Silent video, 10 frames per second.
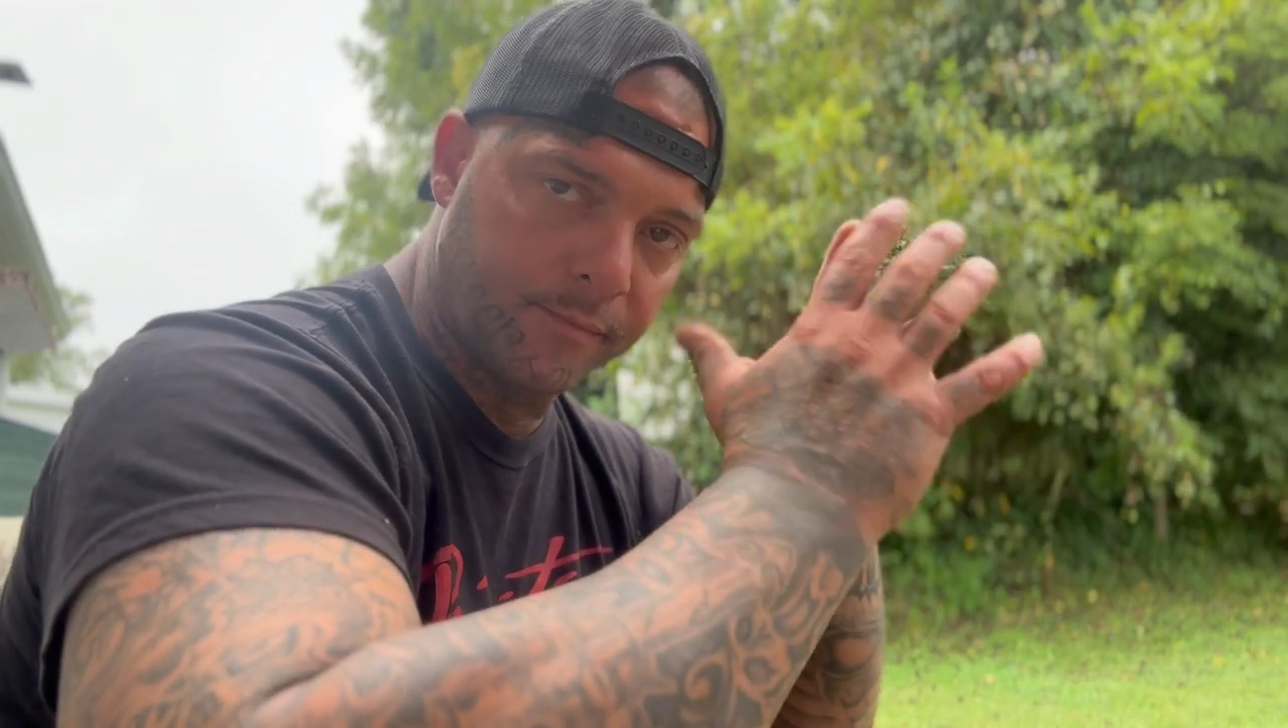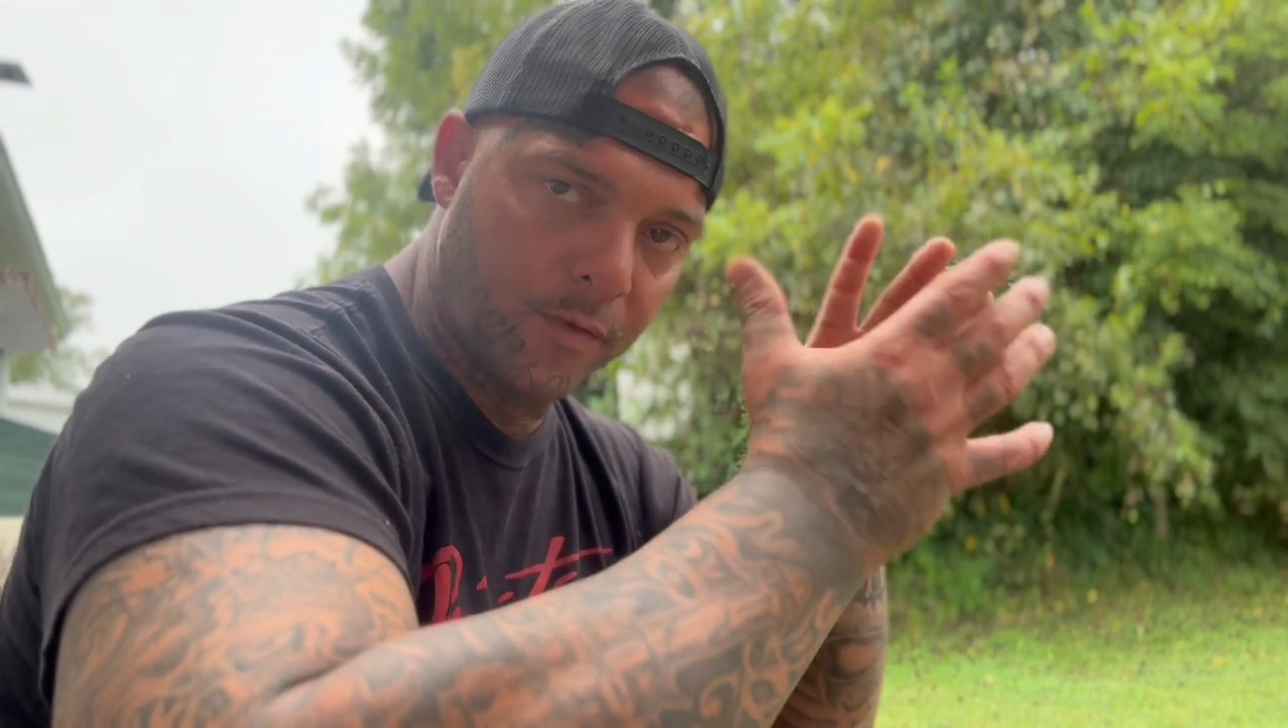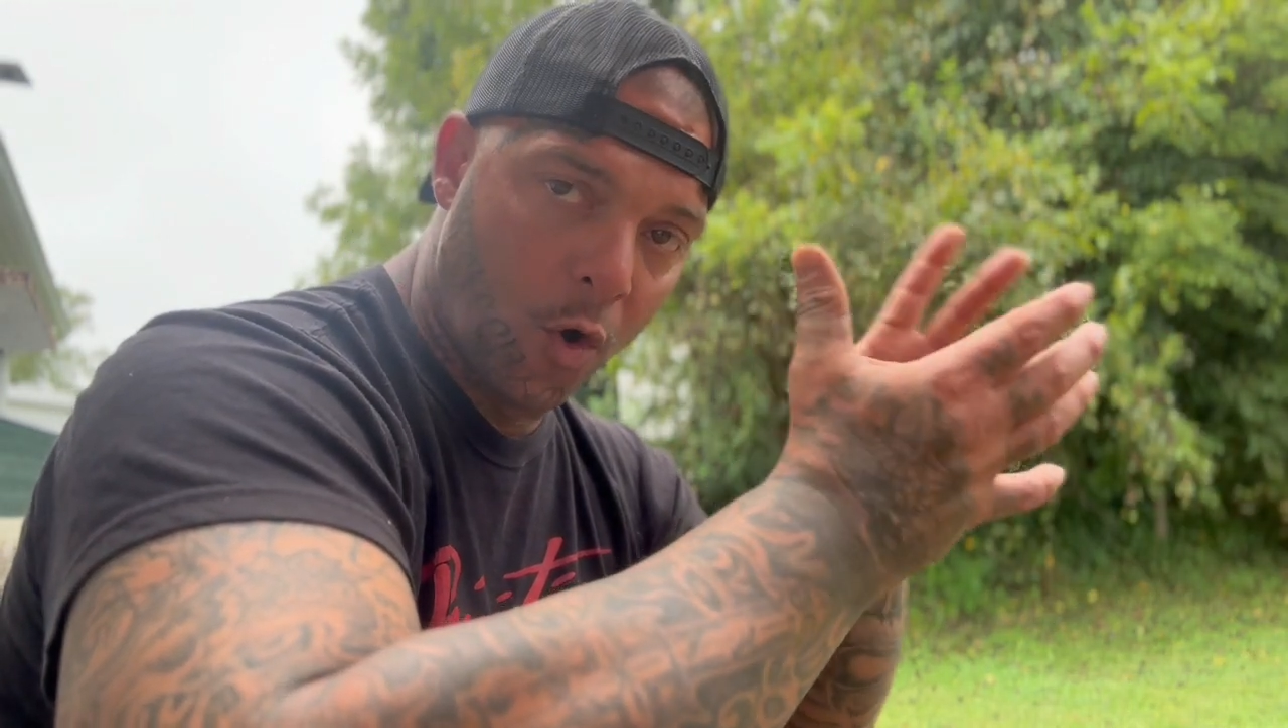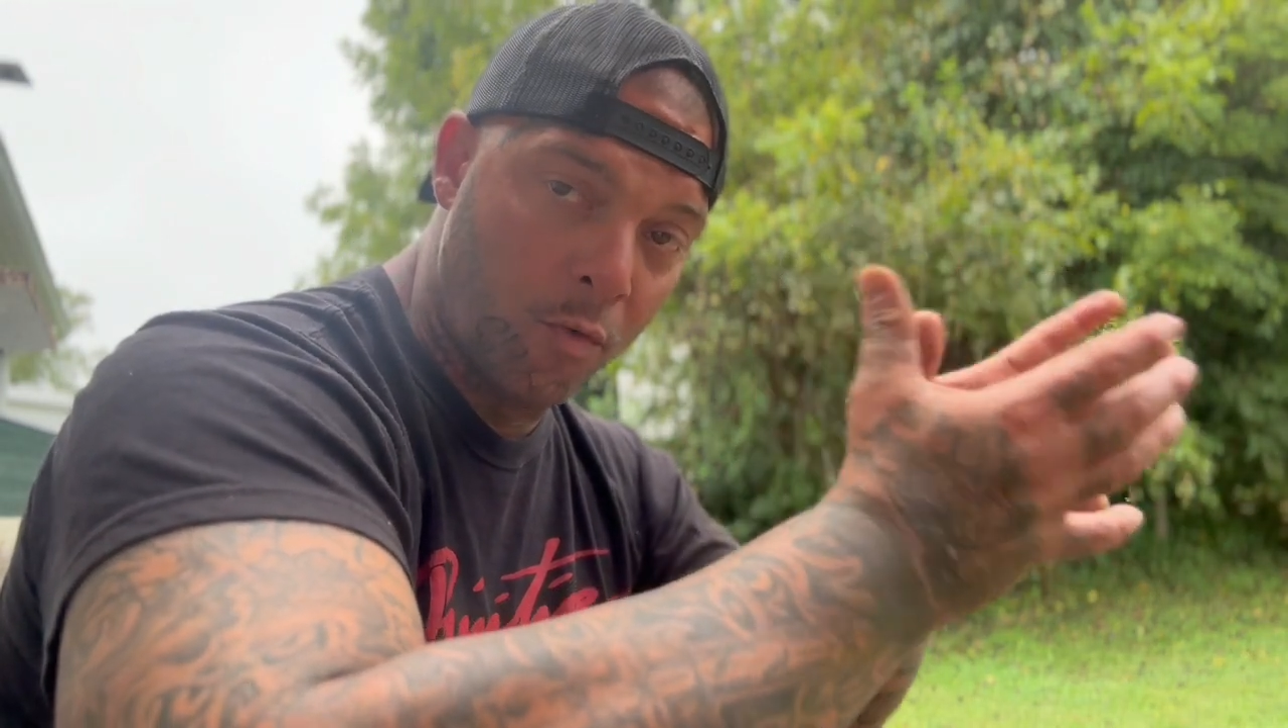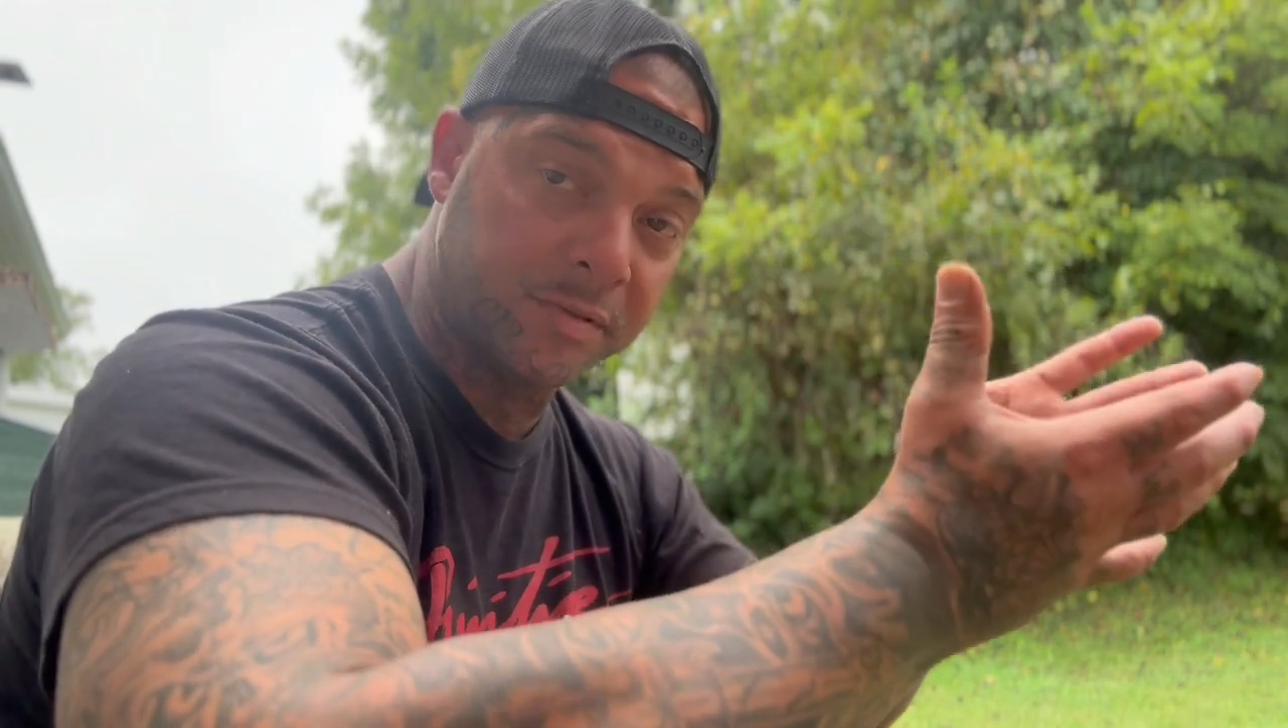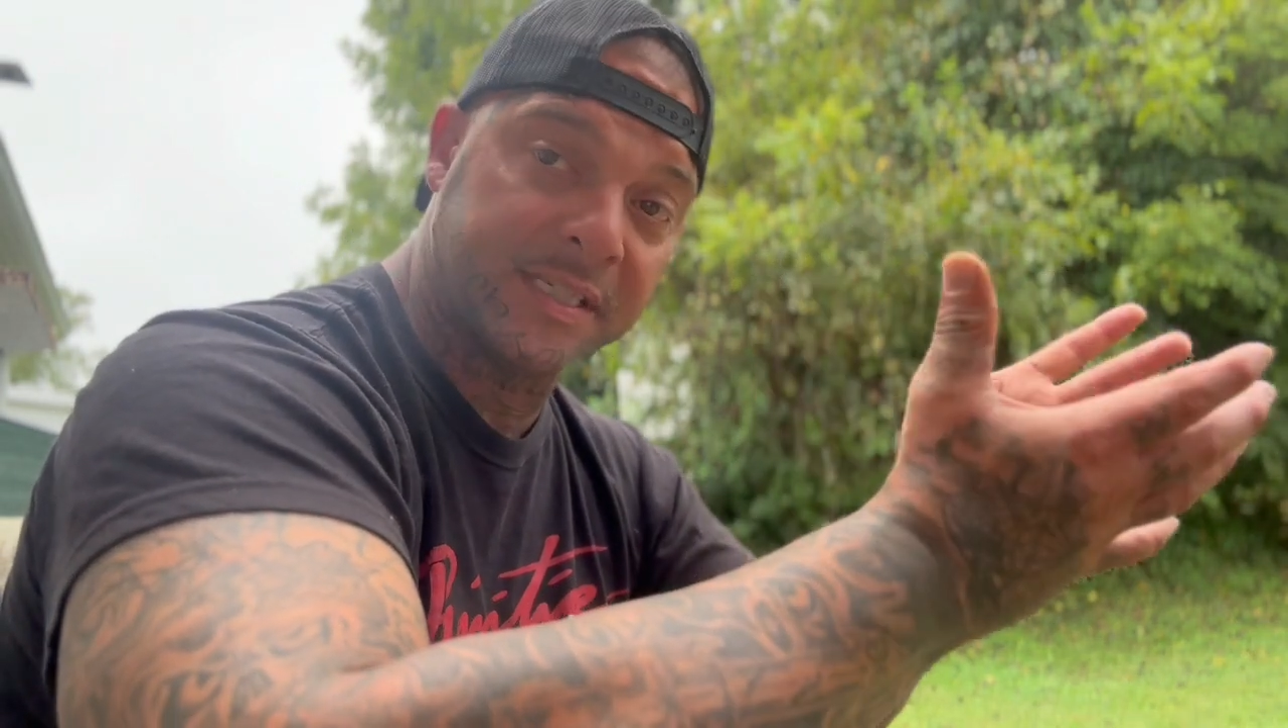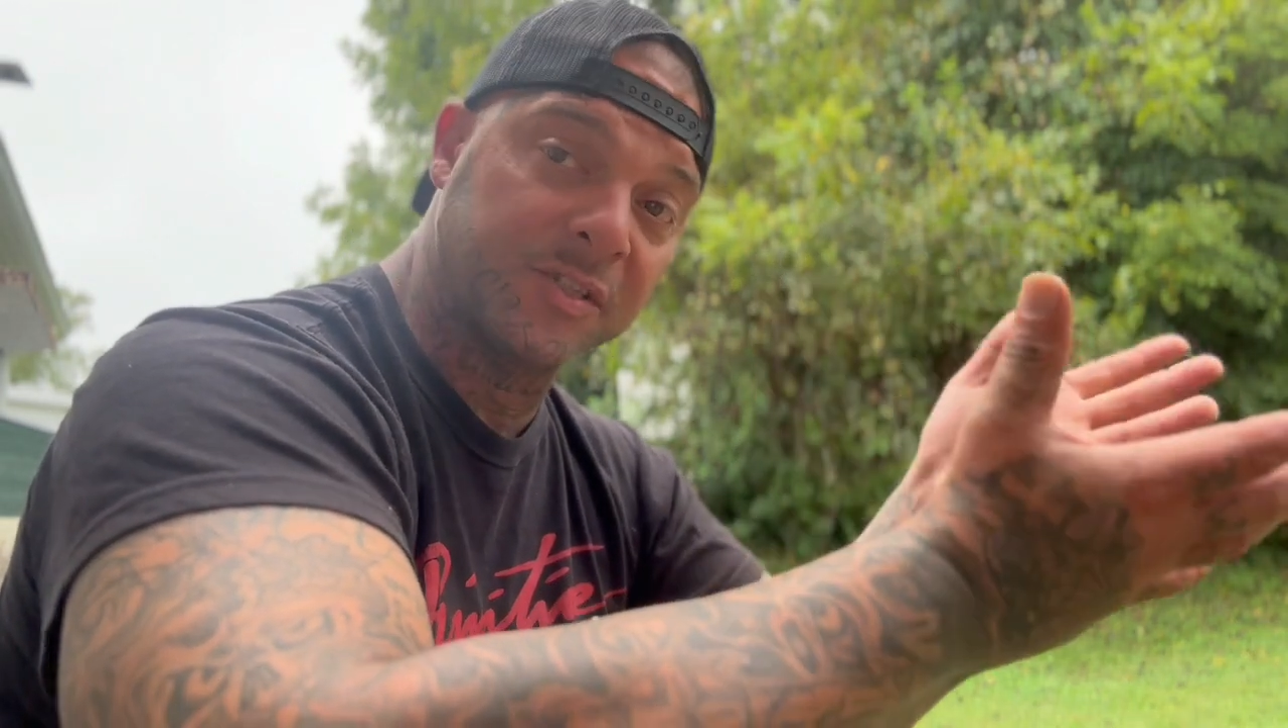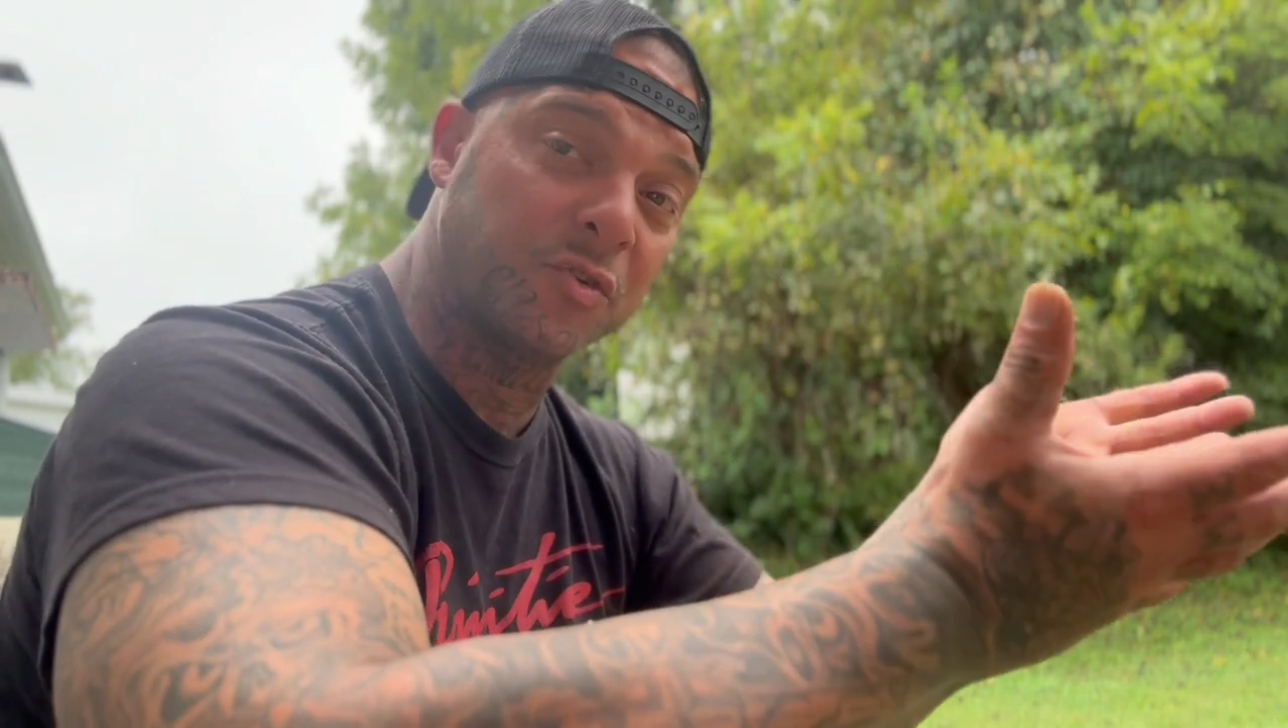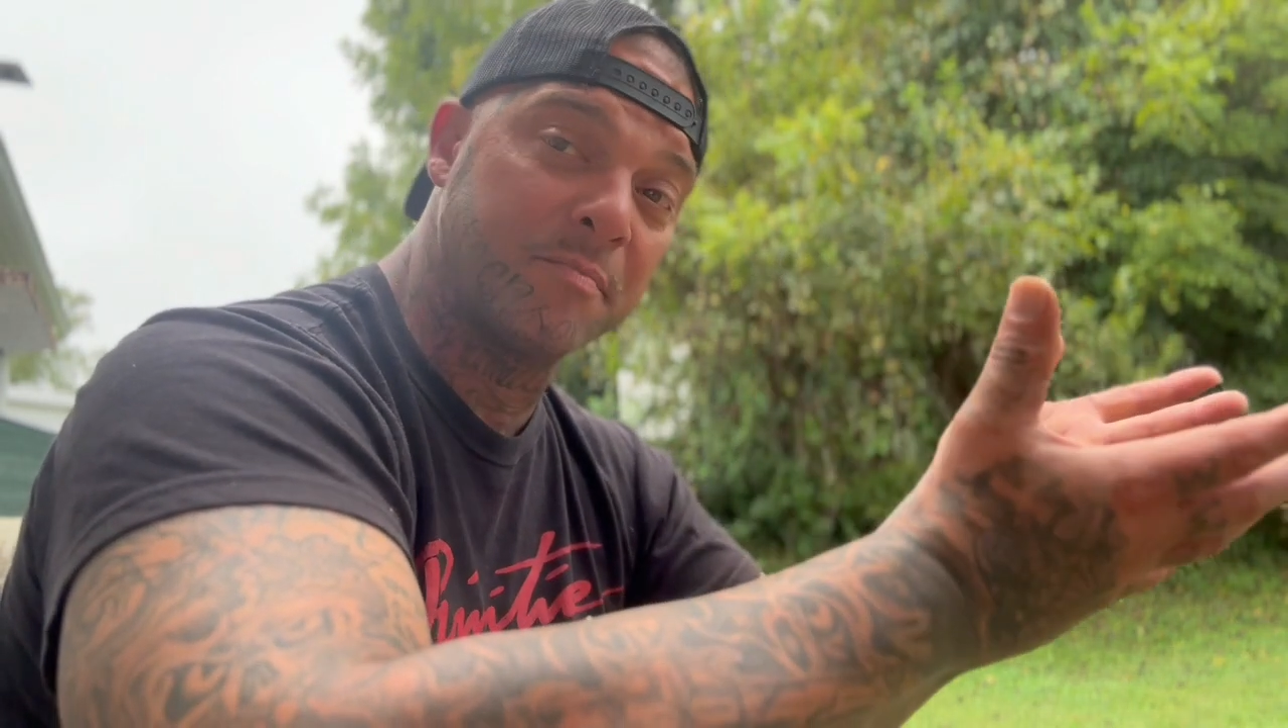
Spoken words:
homosexual